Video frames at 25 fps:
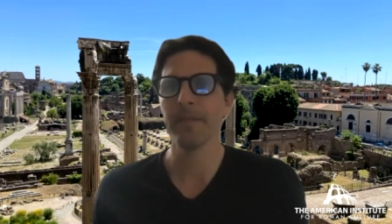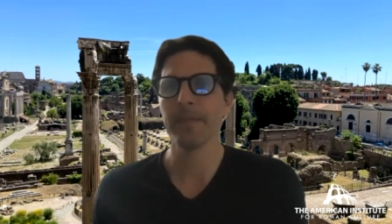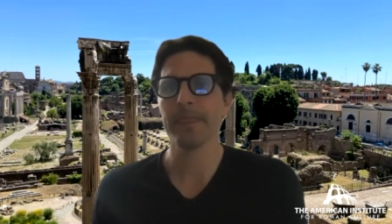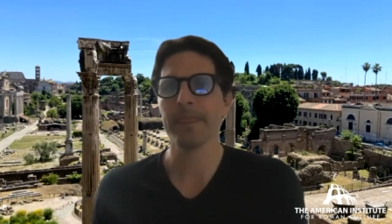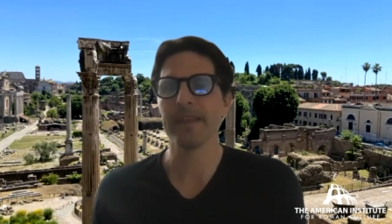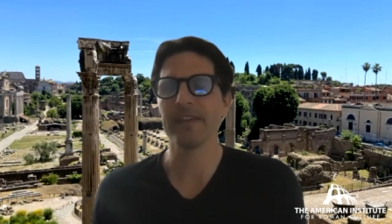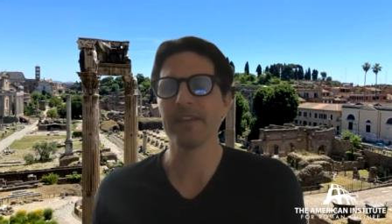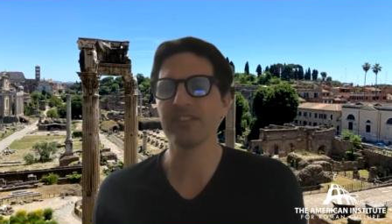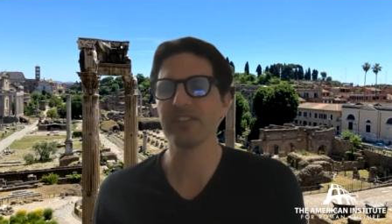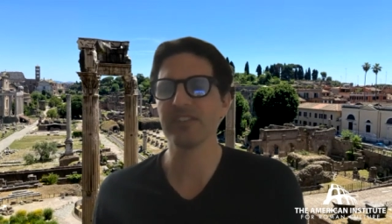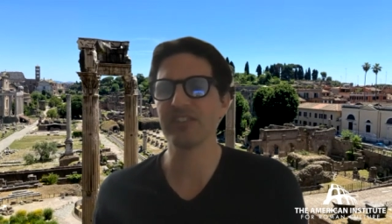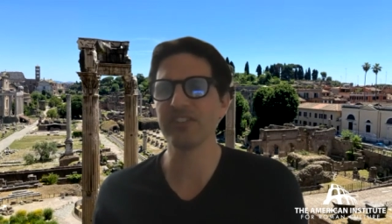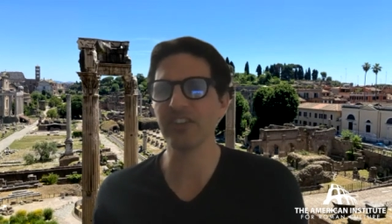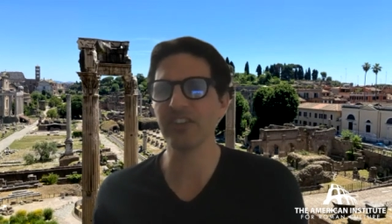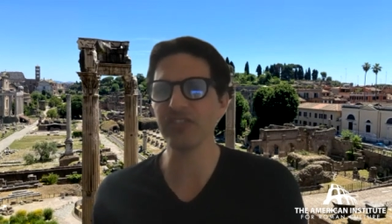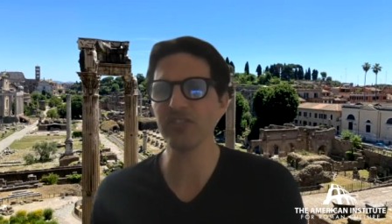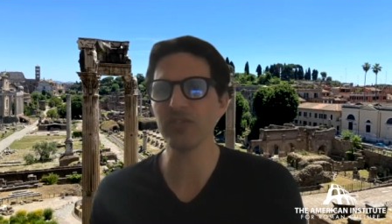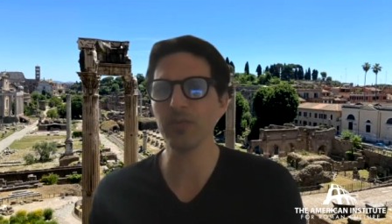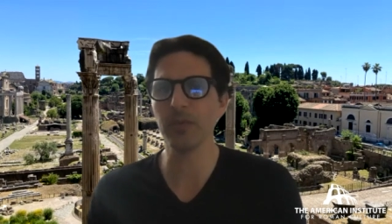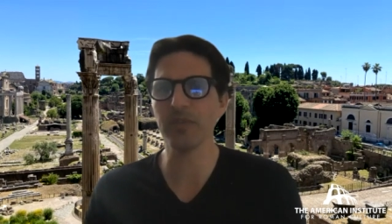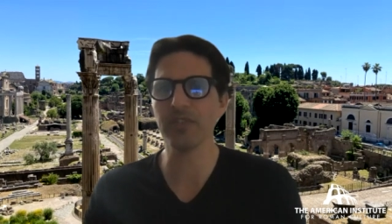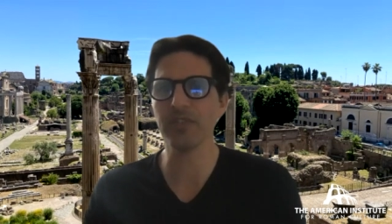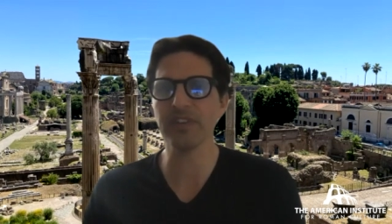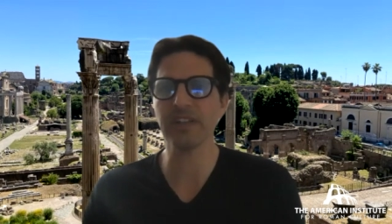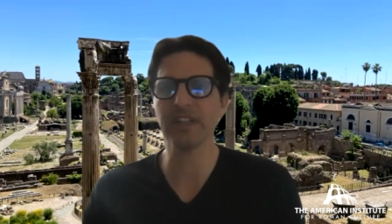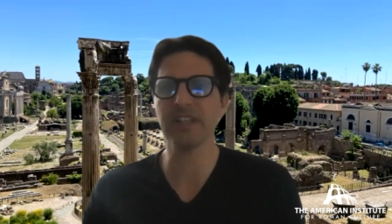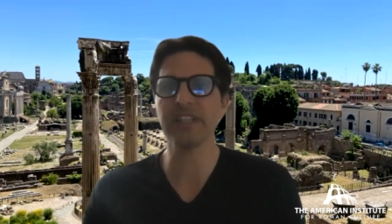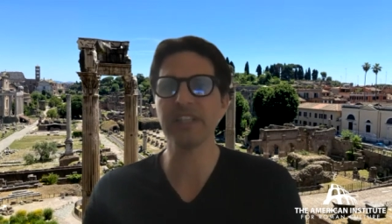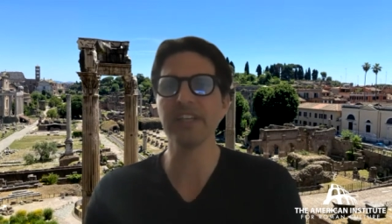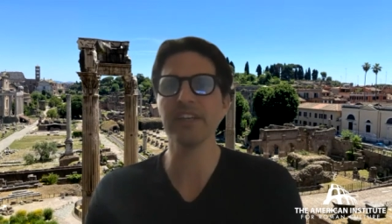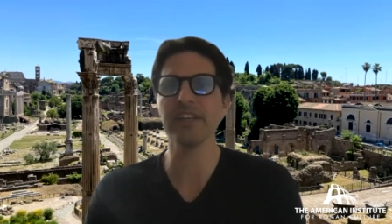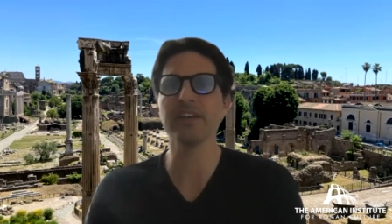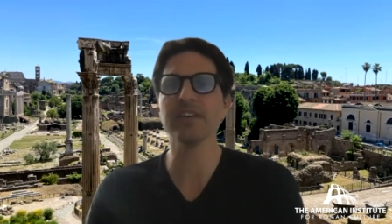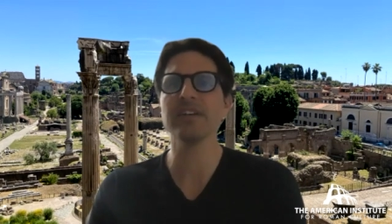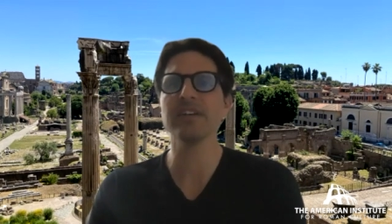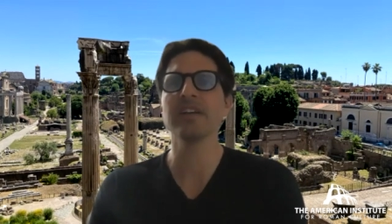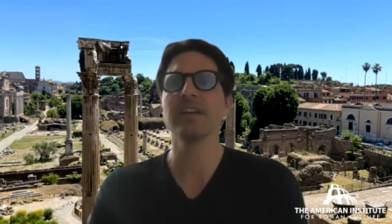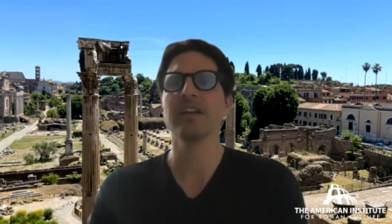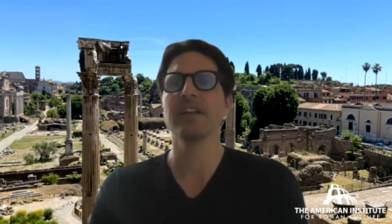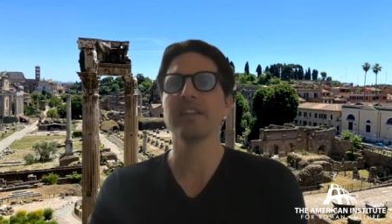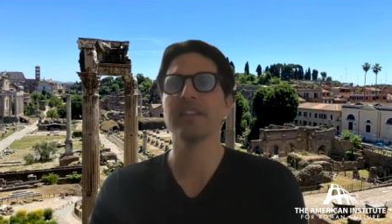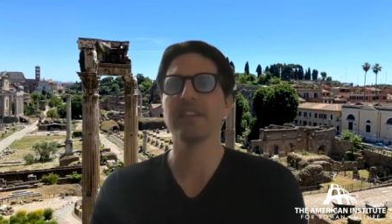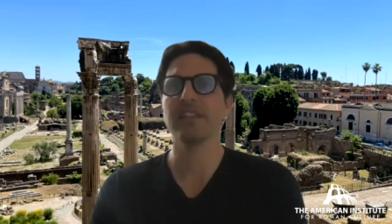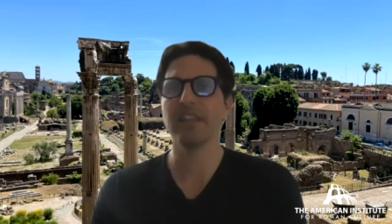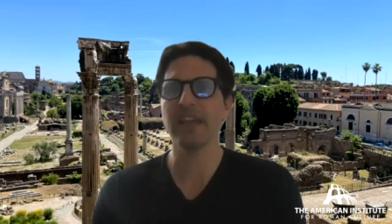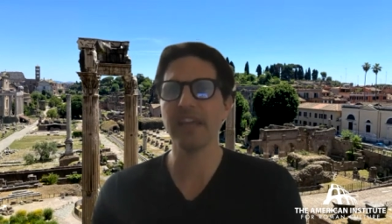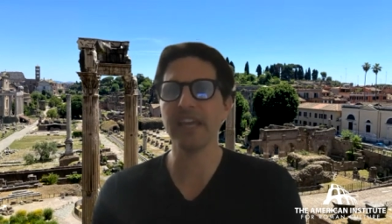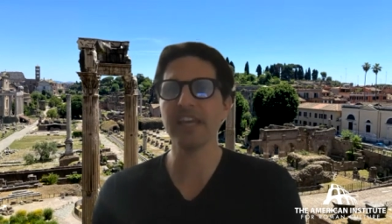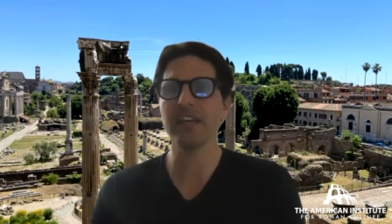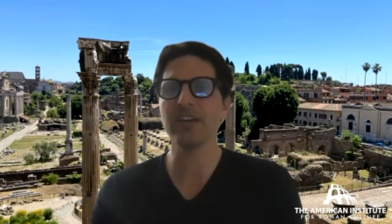succession wasn't clear,
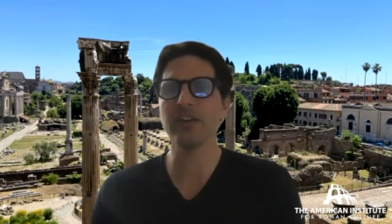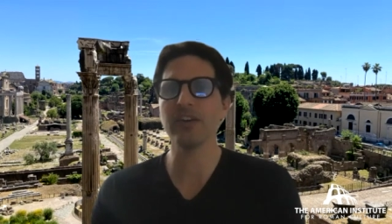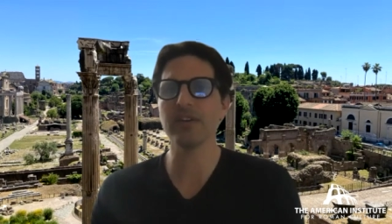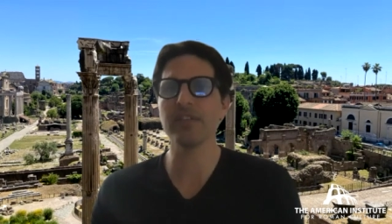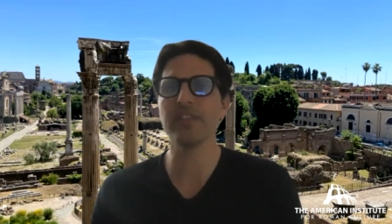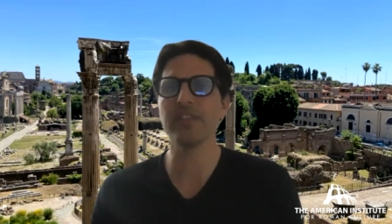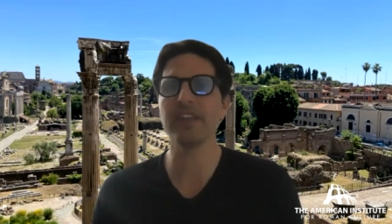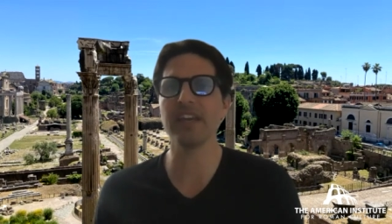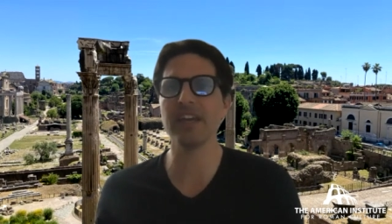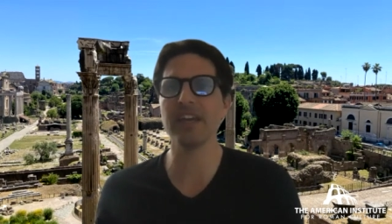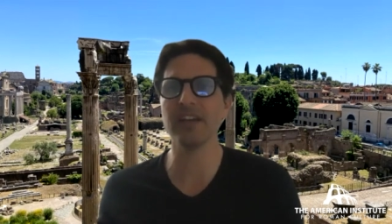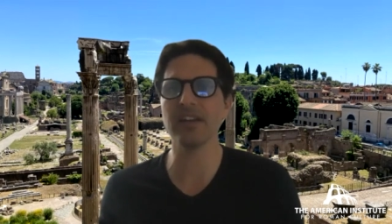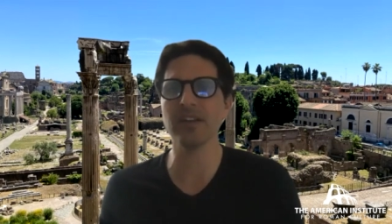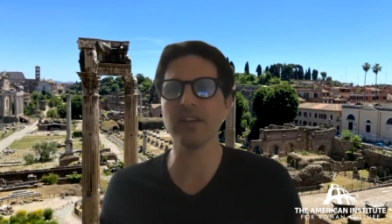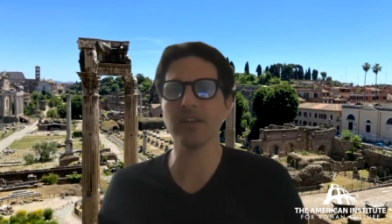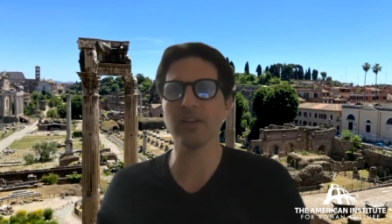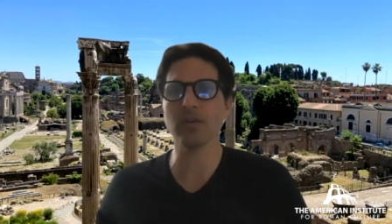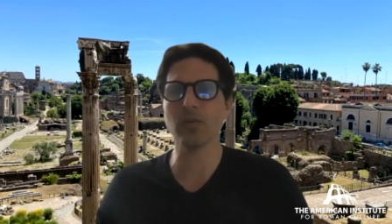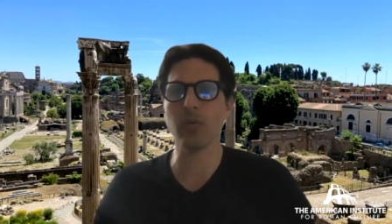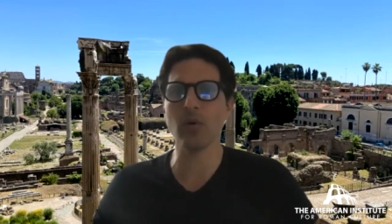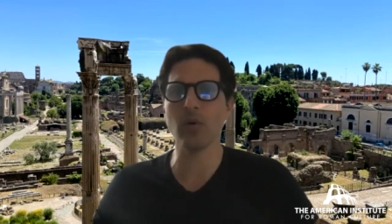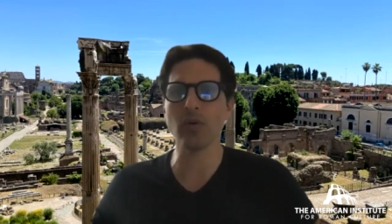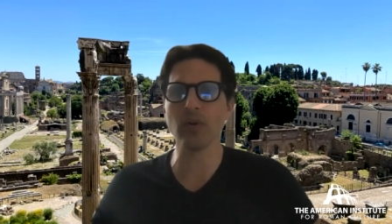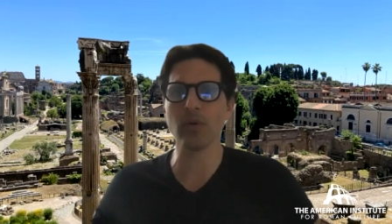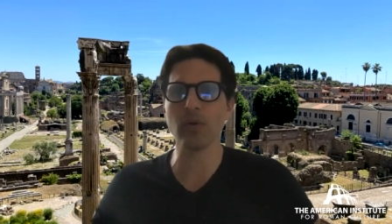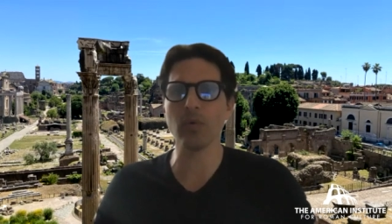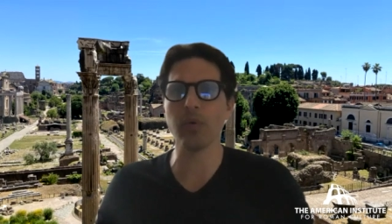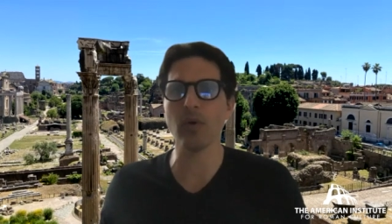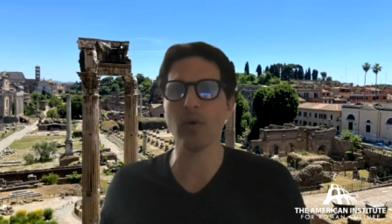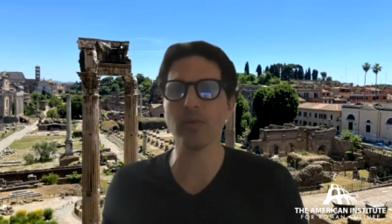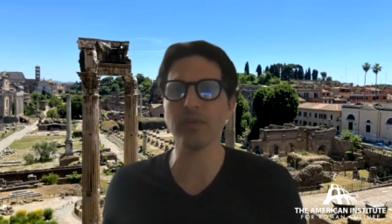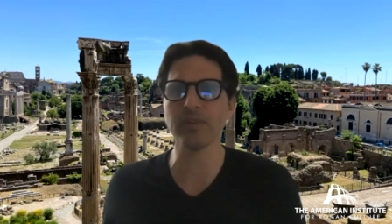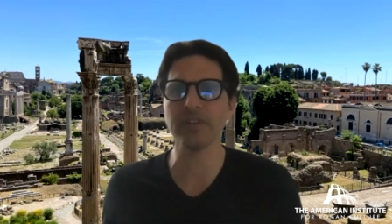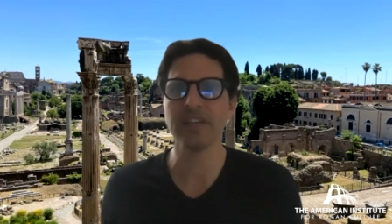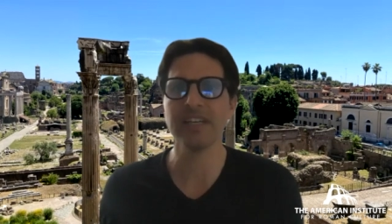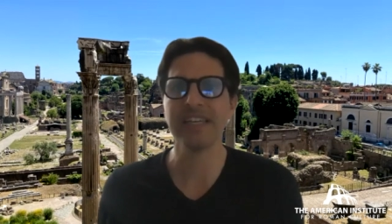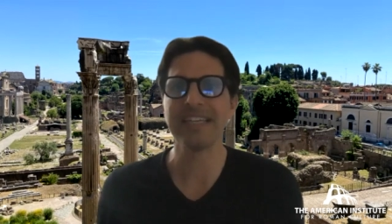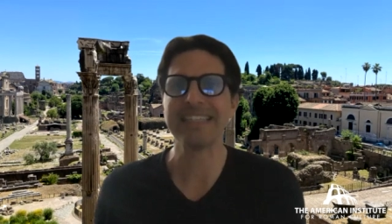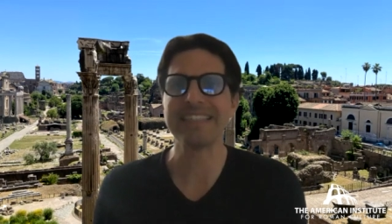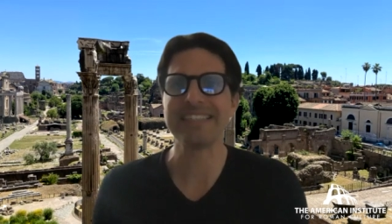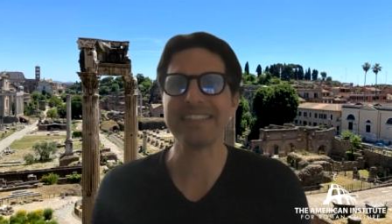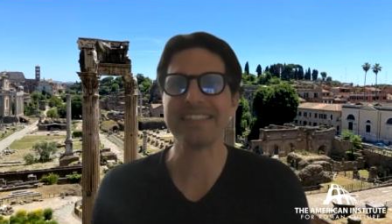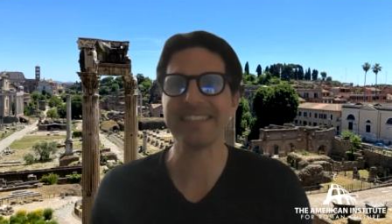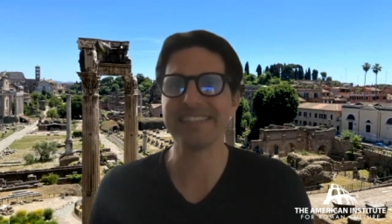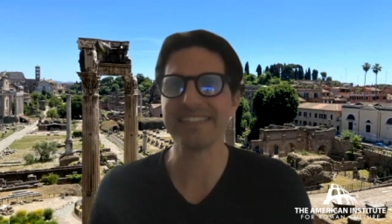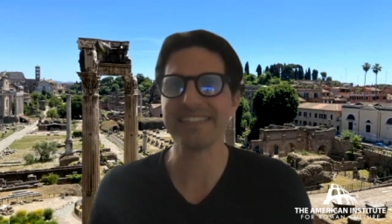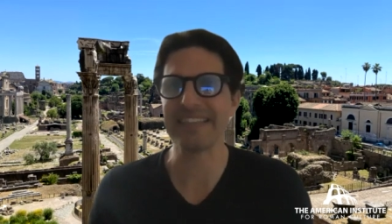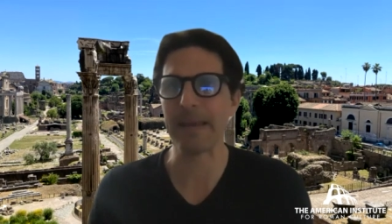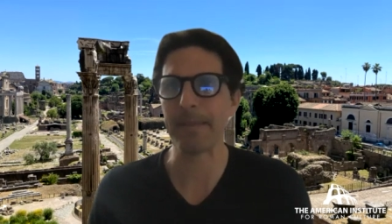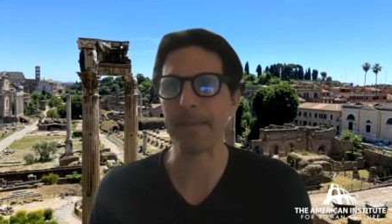they could then, quote unquote,
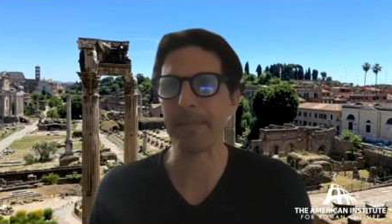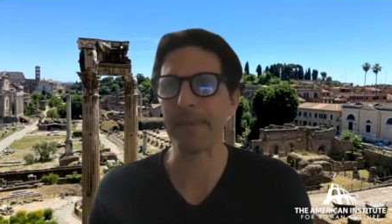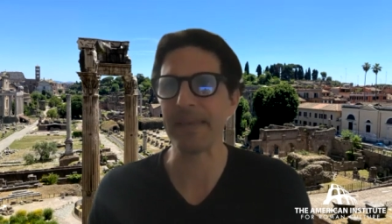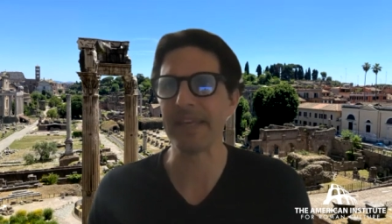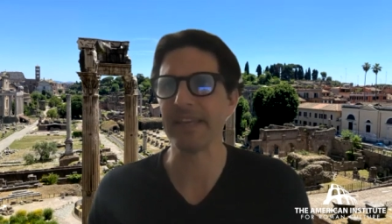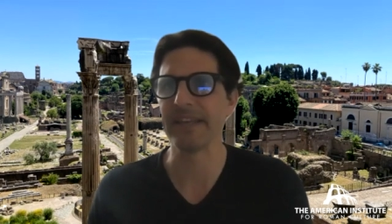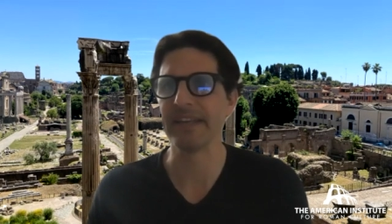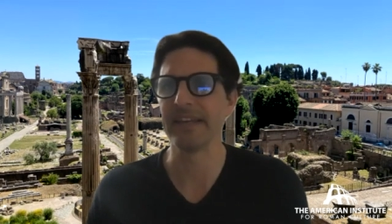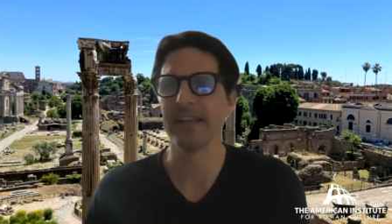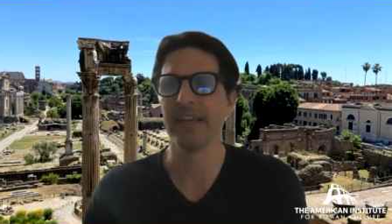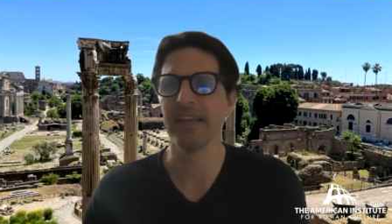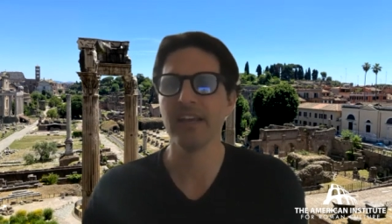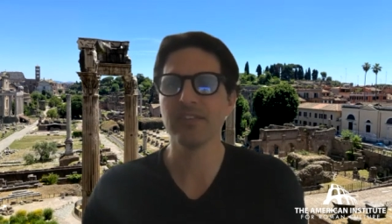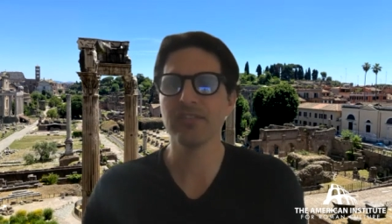step in.